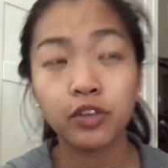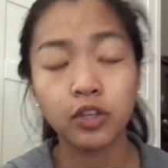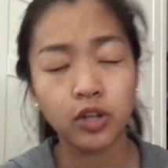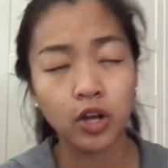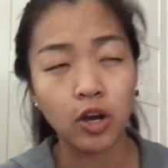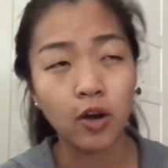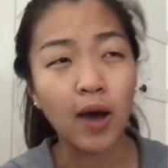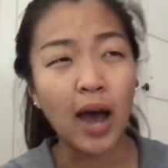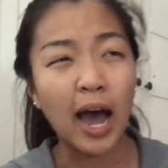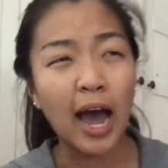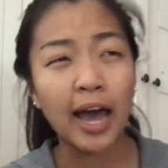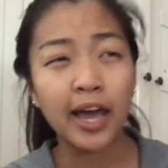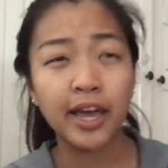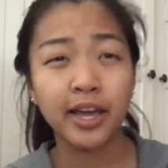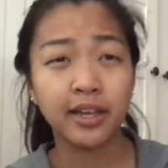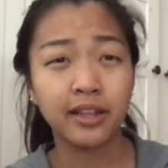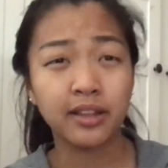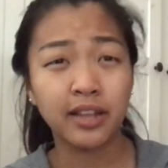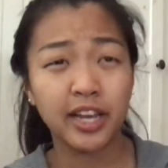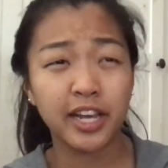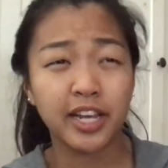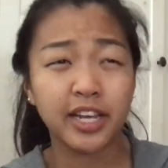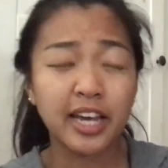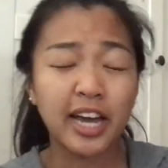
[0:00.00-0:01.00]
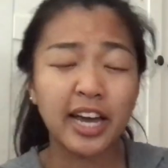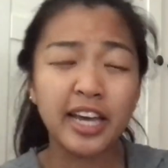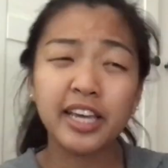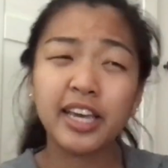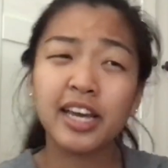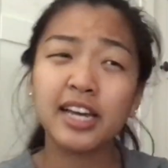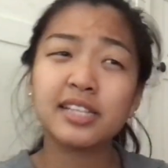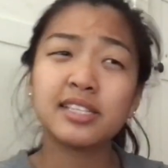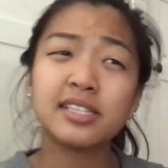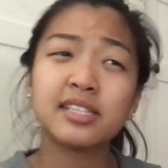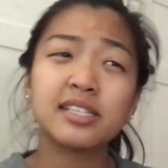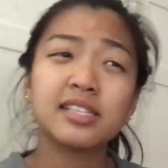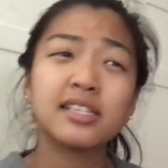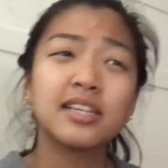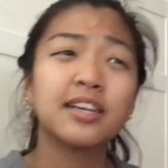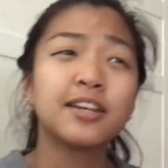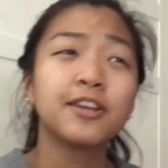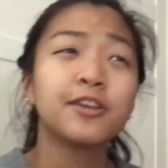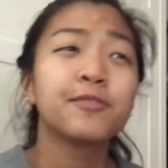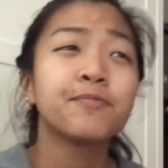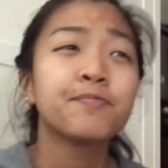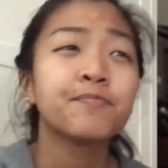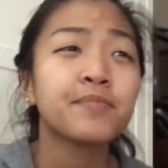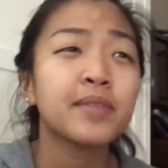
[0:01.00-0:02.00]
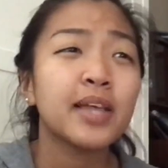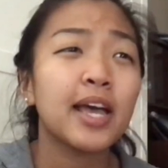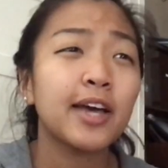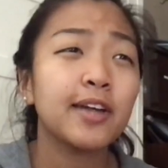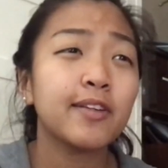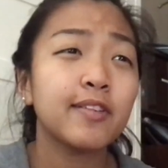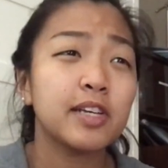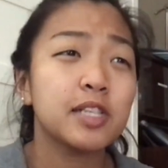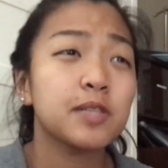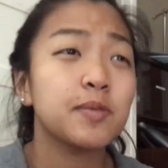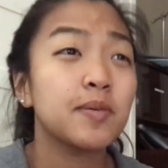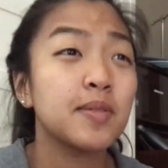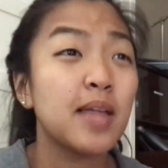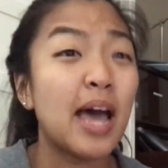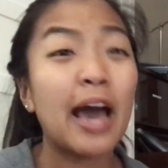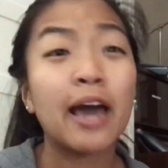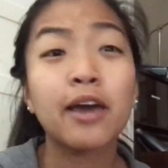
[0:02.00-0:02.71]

I guess, how do I explain?